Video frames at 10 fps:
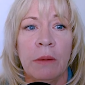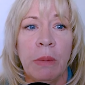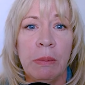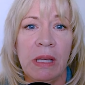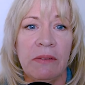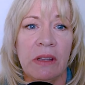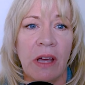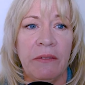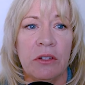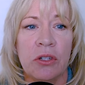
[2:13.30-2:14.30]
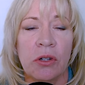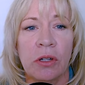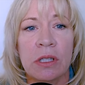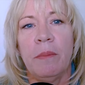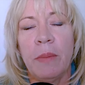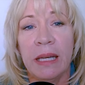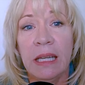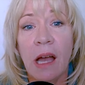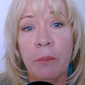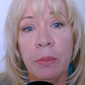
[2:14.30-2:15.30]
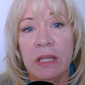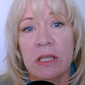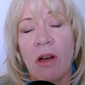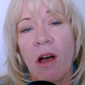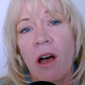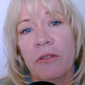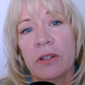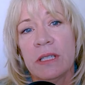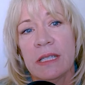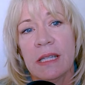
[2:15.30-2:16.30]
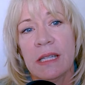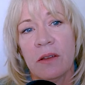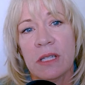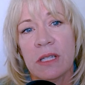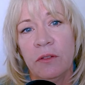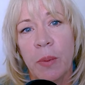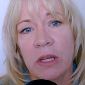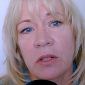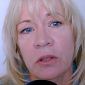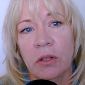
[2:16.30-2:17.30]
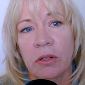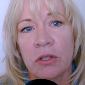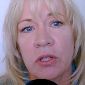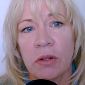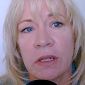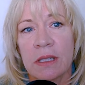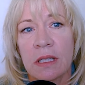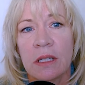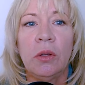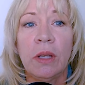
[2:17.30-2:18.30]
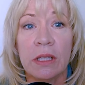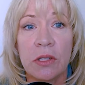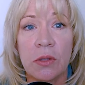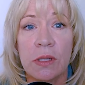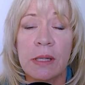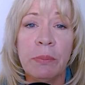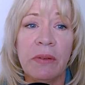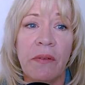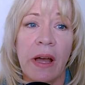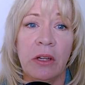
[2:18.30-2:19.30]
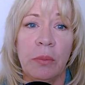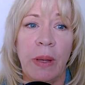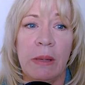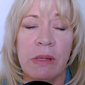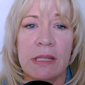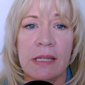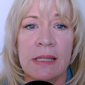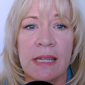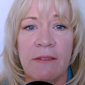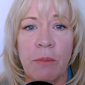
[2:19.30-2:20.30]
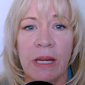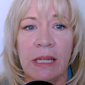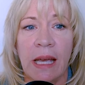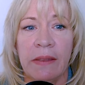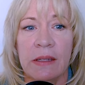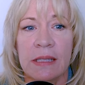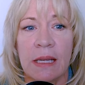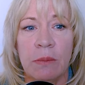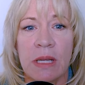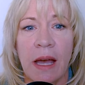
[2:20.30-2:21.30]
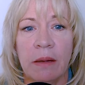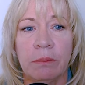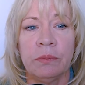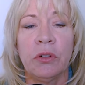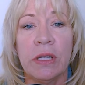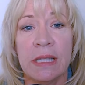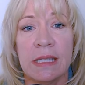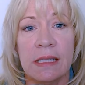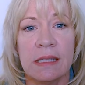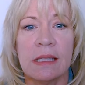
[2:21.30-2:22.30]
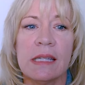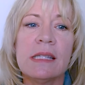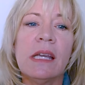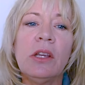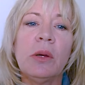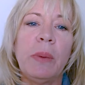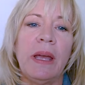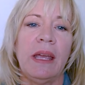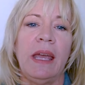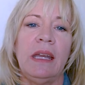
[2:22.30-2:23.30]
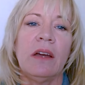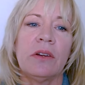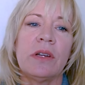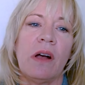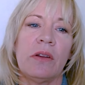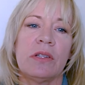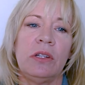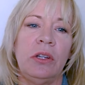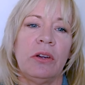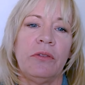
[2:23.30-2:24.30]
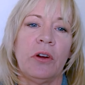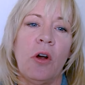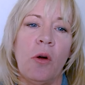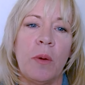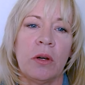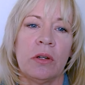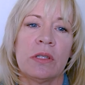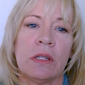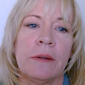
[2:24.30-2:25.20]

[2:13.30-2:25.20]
maybe even life insurance. Many companies offer discounts if you bundle your insurance. You get to simplify your payments and save money at the same time. For instance, let's say you're paying $800 a year for homeowners